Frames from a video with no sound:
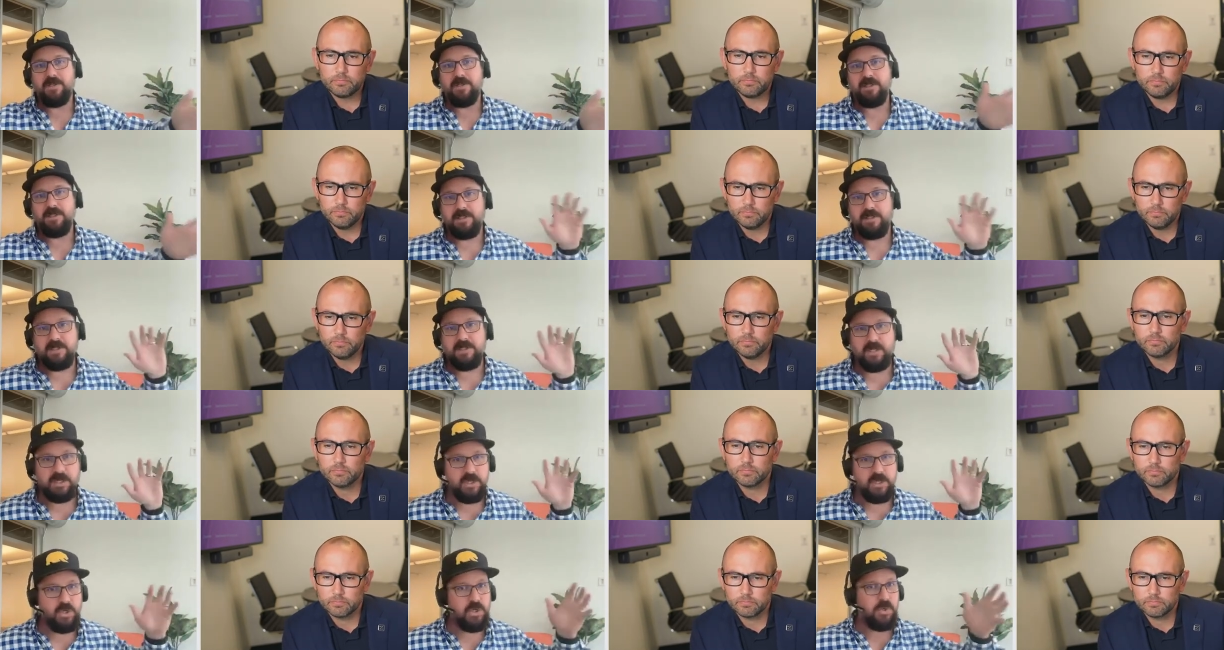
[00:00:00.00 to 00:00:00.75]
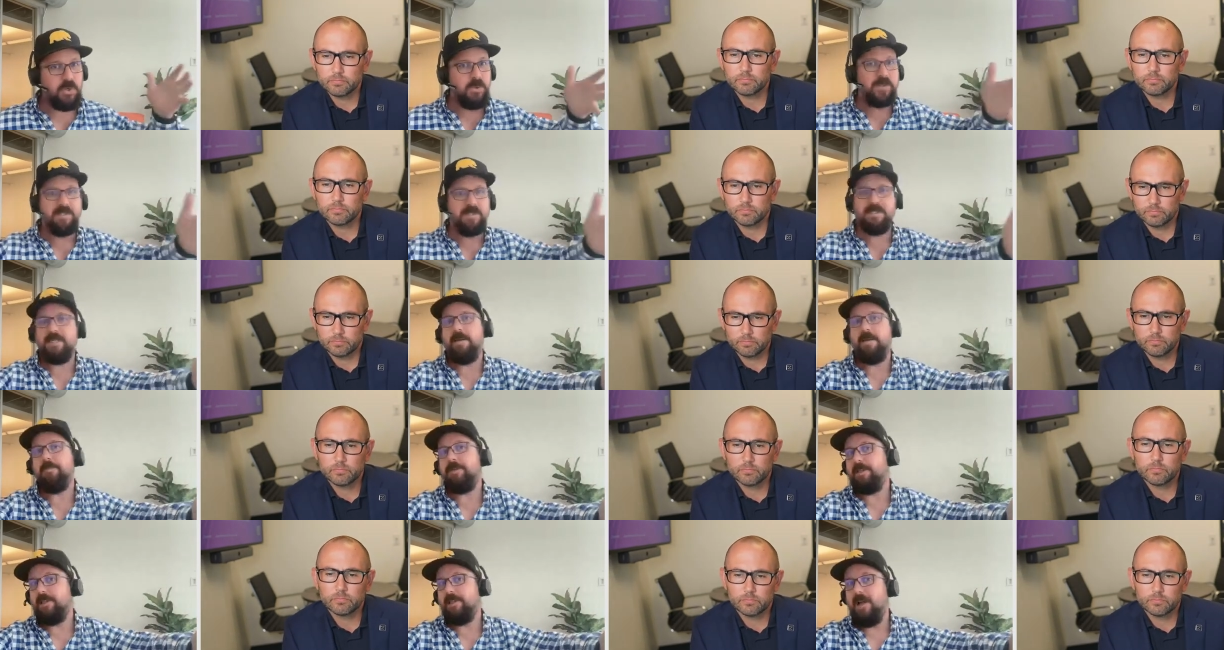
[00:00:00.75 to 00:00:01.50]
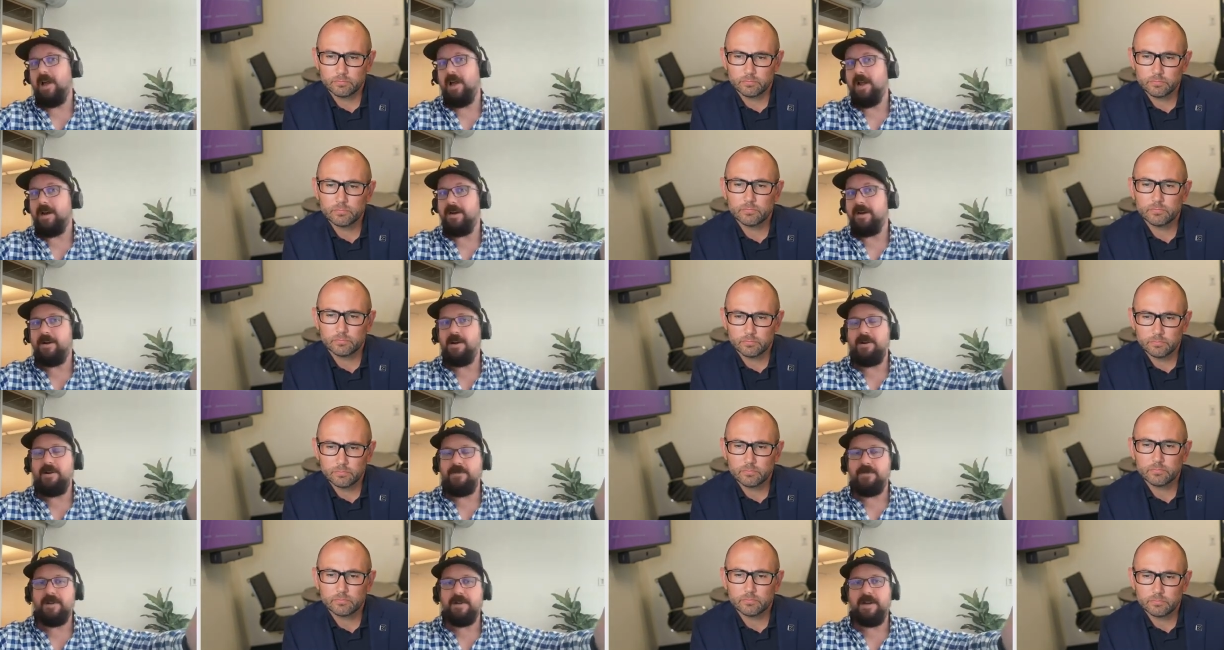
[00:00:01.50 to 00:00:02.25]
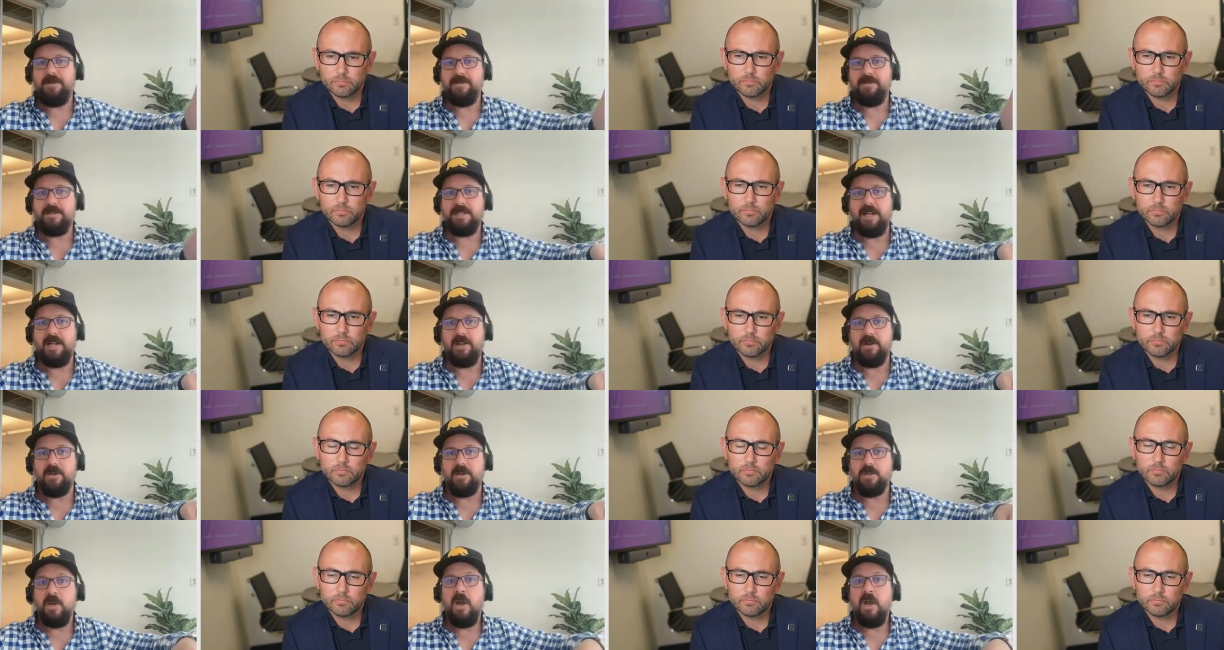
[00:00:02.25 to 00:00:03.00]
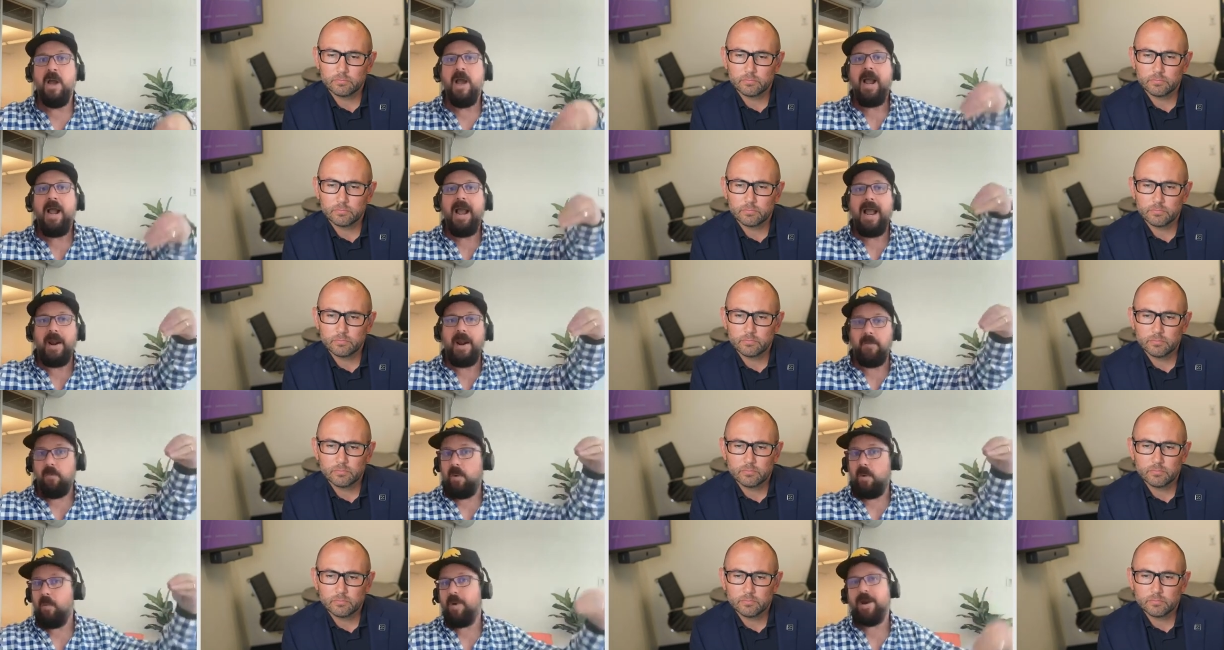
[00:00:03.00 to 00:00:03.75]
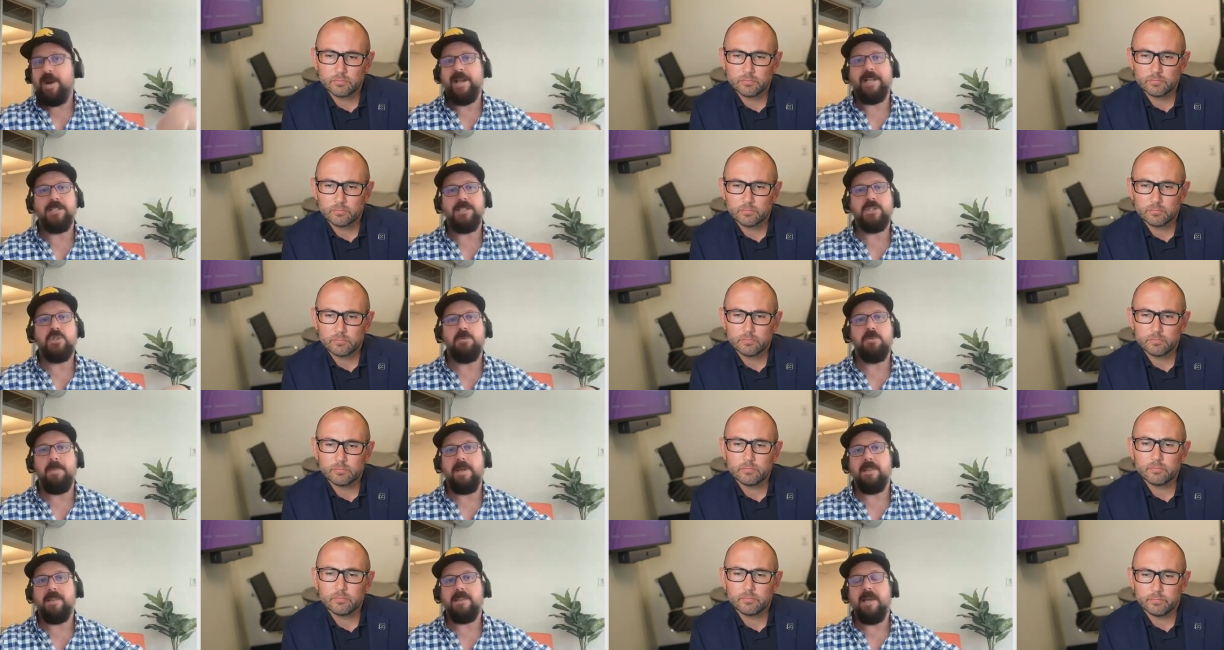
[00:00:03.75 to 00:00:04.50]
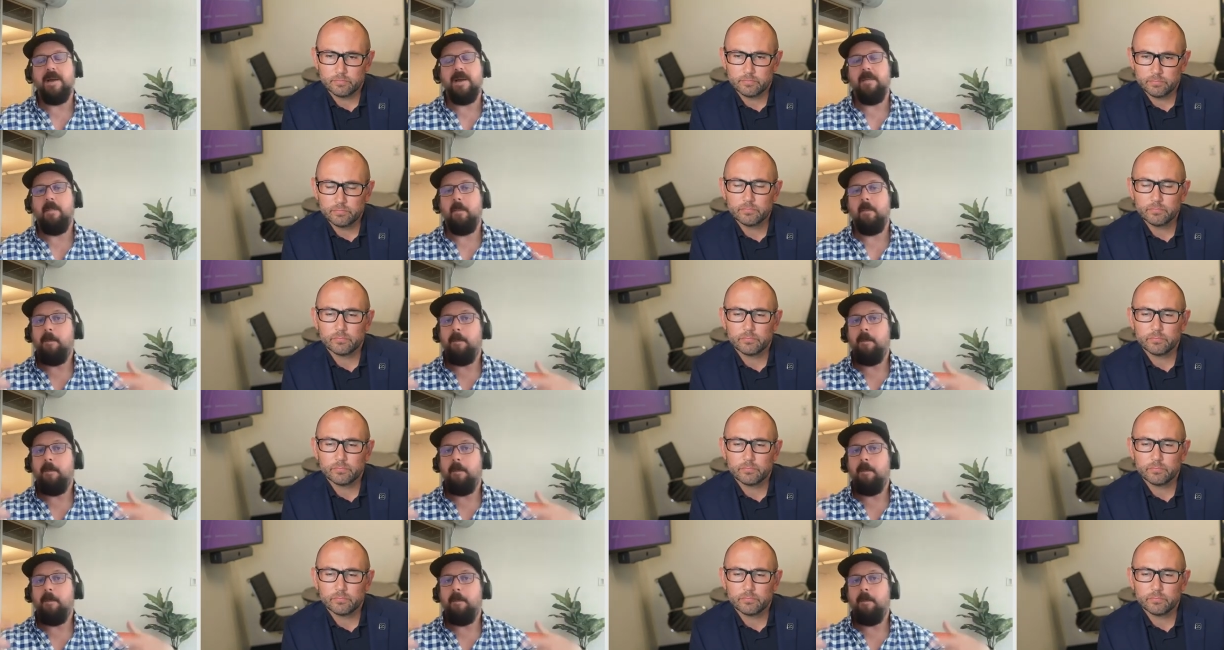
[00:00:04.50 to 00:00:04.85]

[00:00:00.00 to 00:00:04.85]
Speaker 1: It's a huge assembly line of, of sellers, and we want to instrument them.